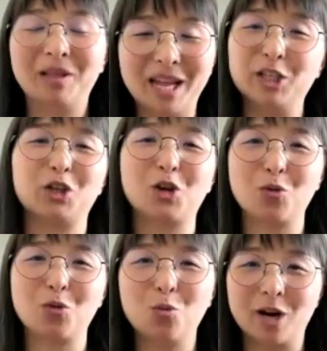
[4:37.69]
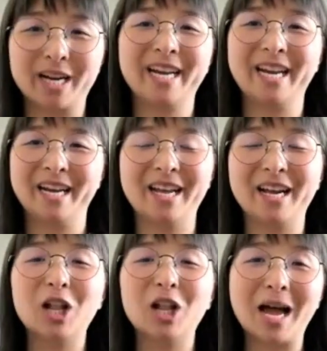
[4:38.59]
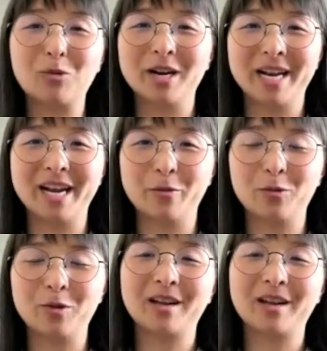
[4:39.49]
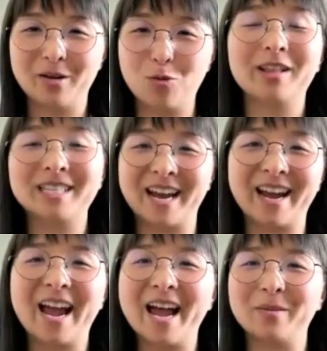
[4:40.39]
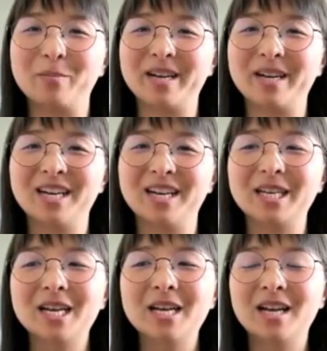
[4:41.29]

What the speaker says: pleasure working and collaborating with Diane because